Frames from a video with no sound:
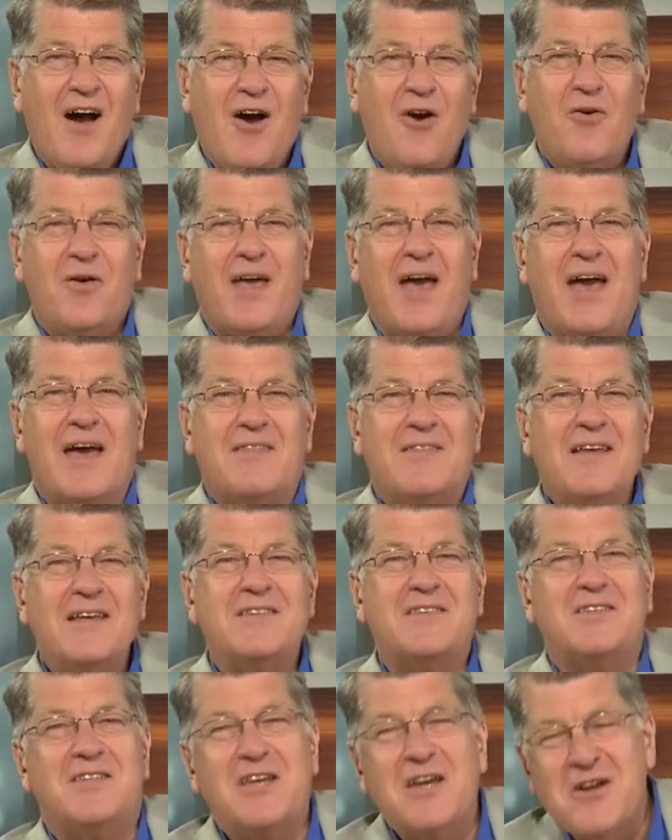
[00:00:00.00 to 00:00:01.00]
Okay,
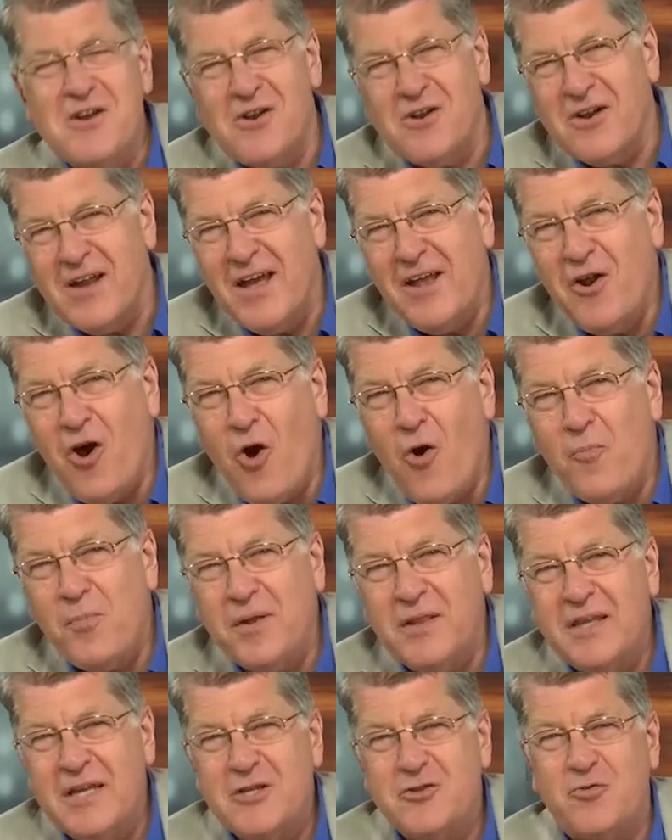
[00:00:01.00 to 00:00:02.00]
this year, an
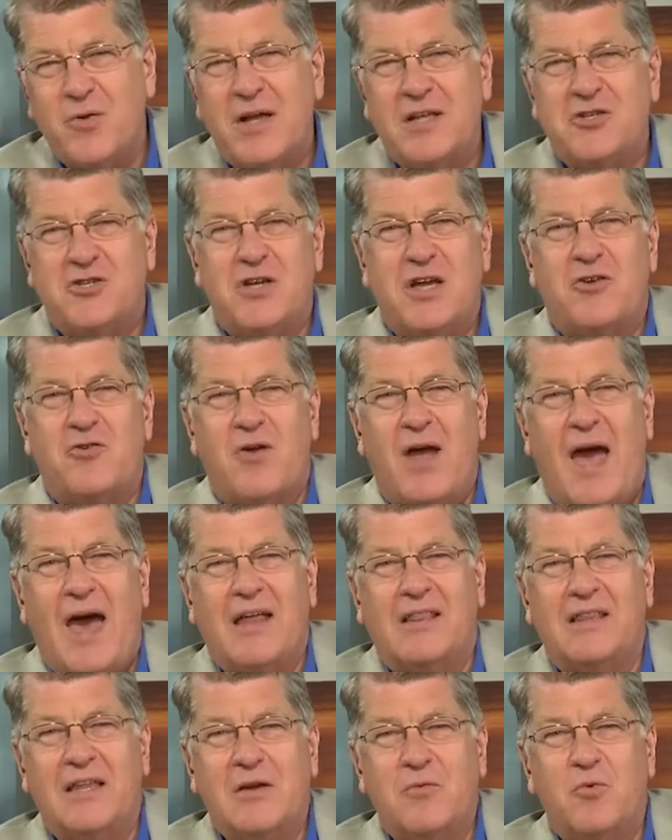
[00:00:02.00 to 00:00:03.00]
openly transgender
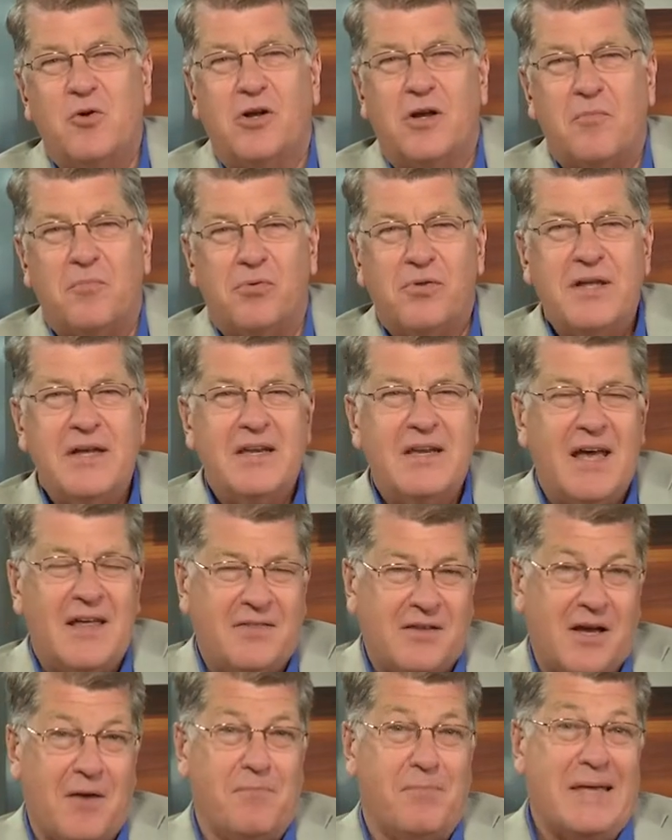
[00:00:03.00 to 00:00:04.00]
athlete will compete
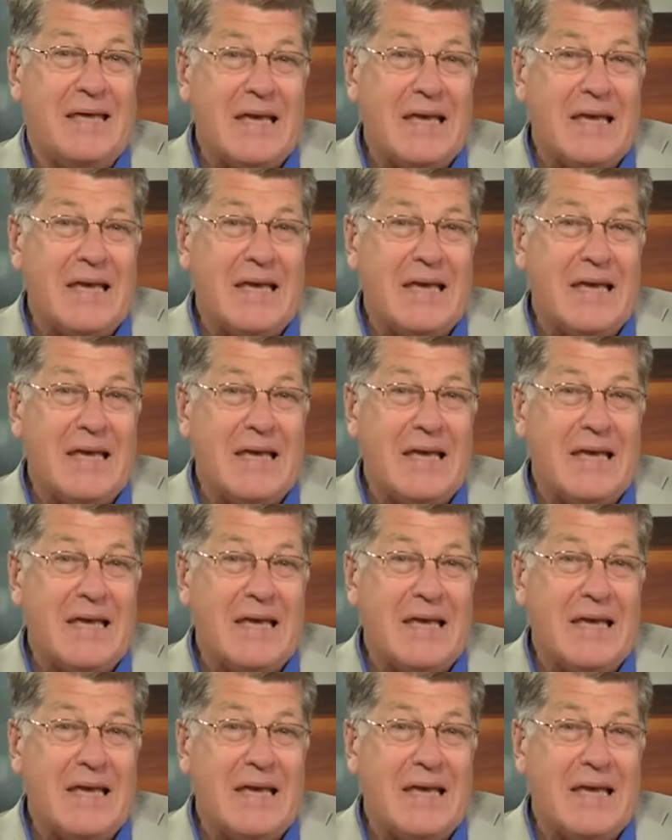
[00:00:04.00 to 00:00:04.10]
at the